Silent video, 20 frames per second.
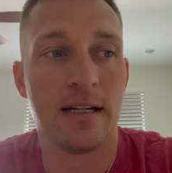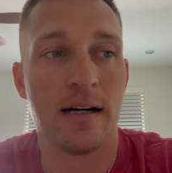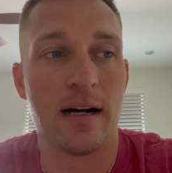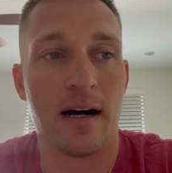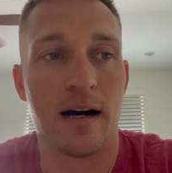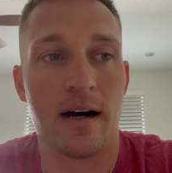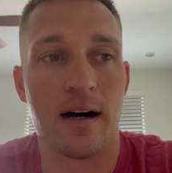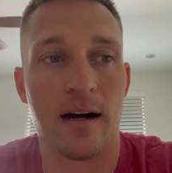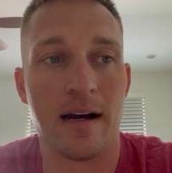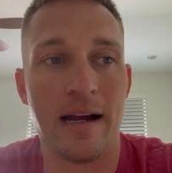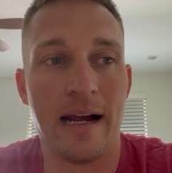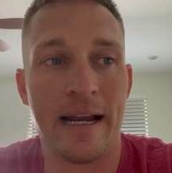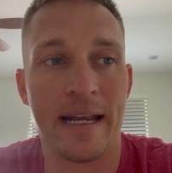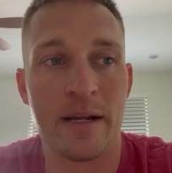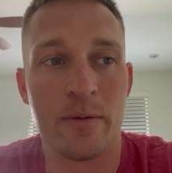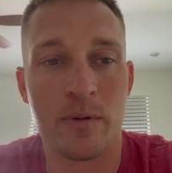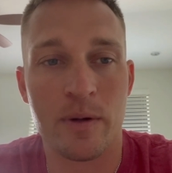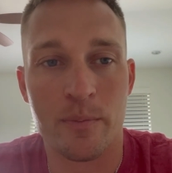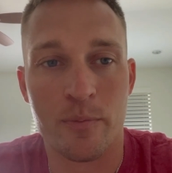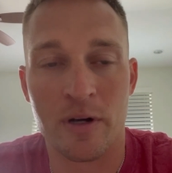And
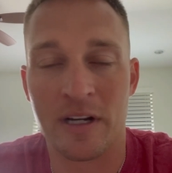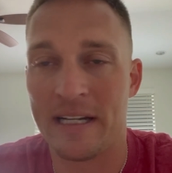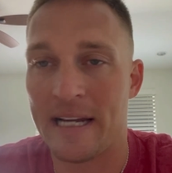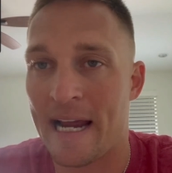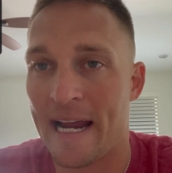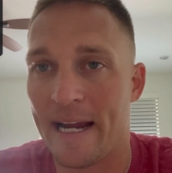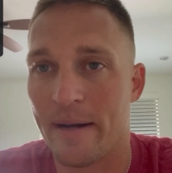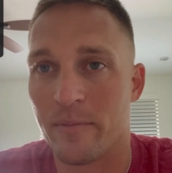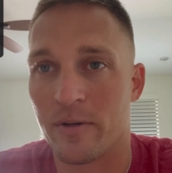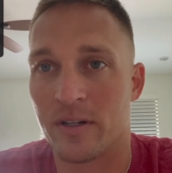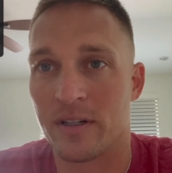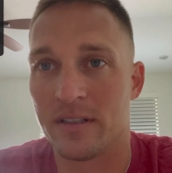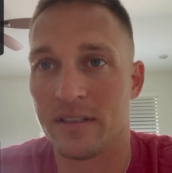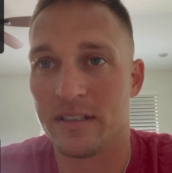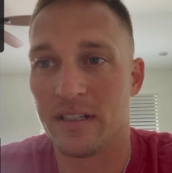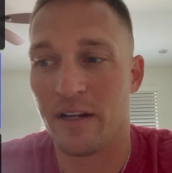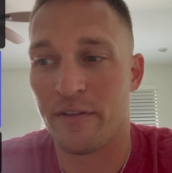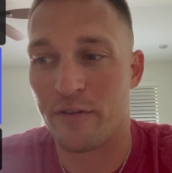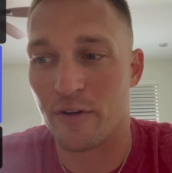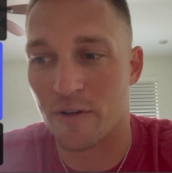then we bring the hammer.
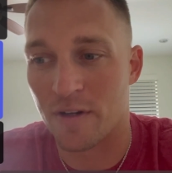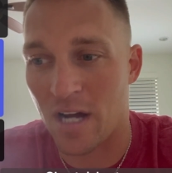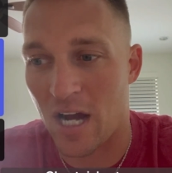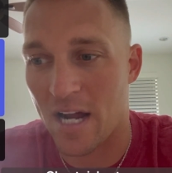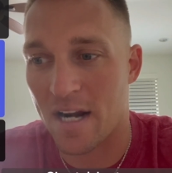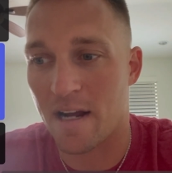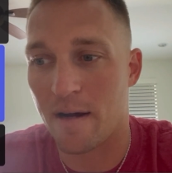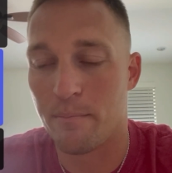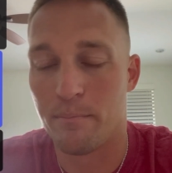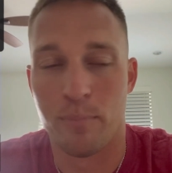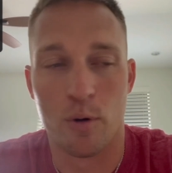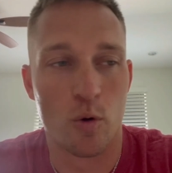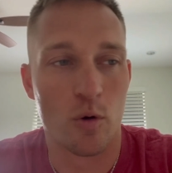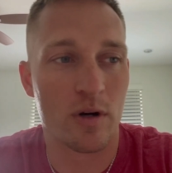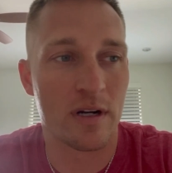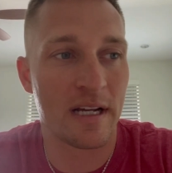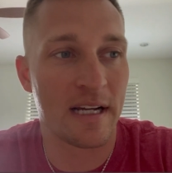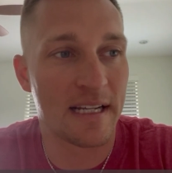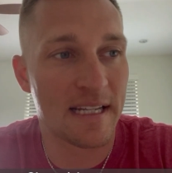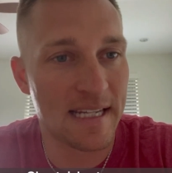If you're not on
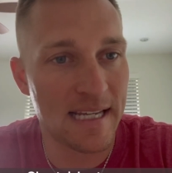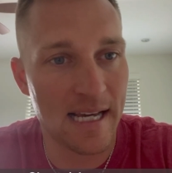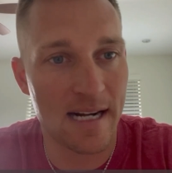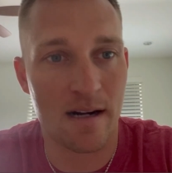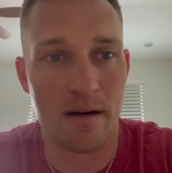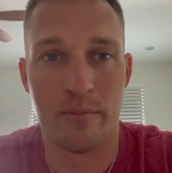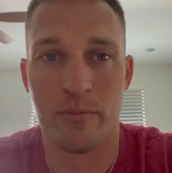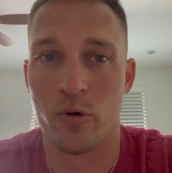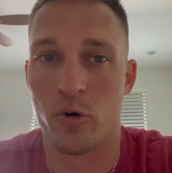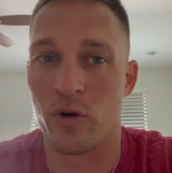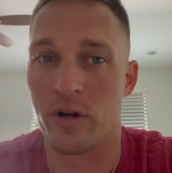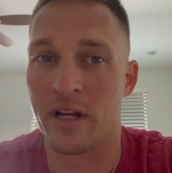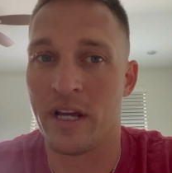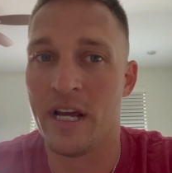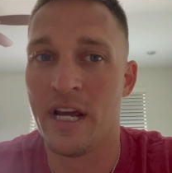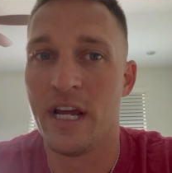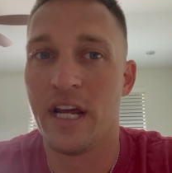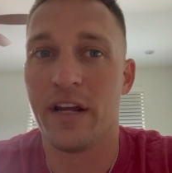board, get on board.